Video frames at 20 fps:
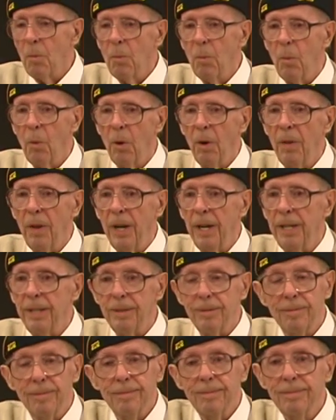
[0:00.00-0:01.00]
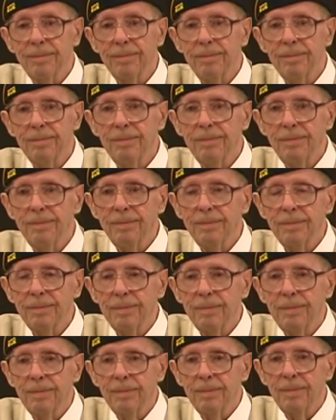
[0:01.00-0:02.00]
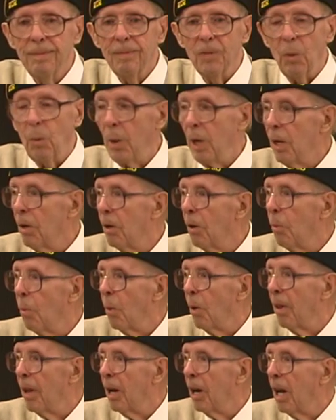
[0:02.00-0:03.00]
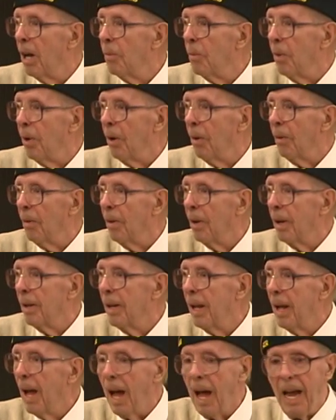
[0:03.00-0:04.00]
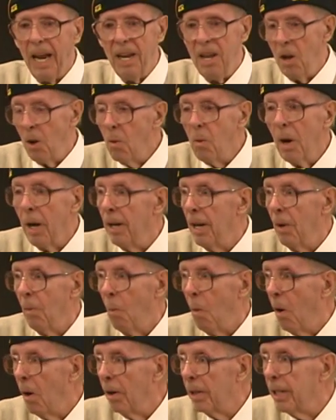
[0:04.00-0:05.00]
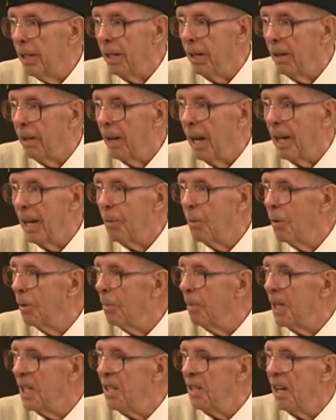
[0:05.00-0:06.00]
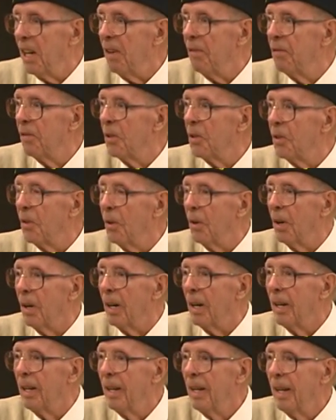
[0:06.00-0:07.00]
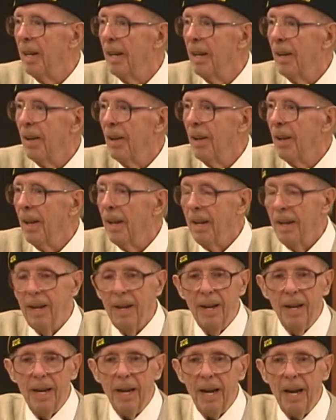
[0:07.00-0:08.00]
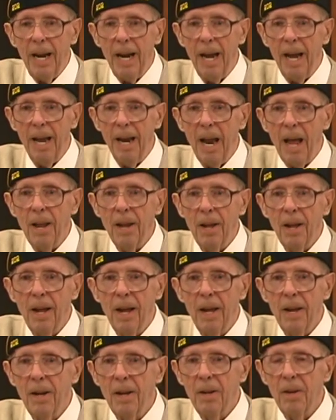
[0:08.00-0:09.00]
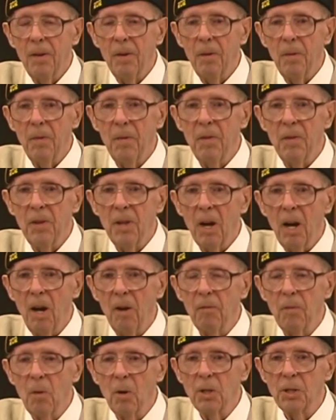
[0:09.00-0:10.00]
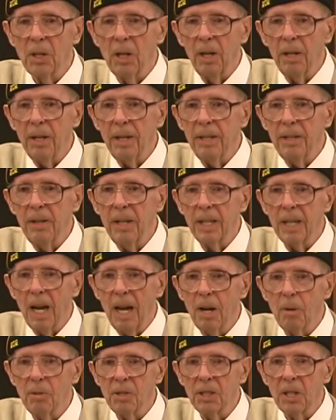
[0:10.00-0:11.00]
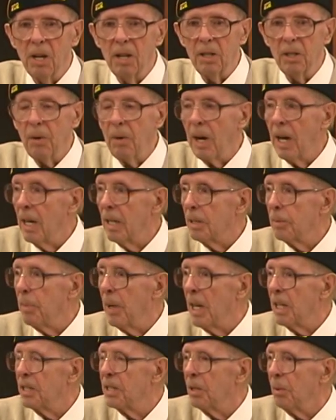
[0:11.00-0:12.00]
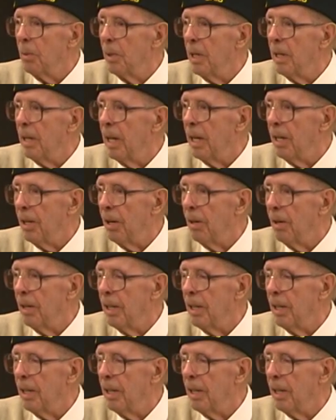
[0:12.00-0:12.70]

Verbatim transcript: were they real, were they unreal? I know I didn't walk in, I would be dead for sure. And unfortunately, the guy that was cutting grass passed away that year.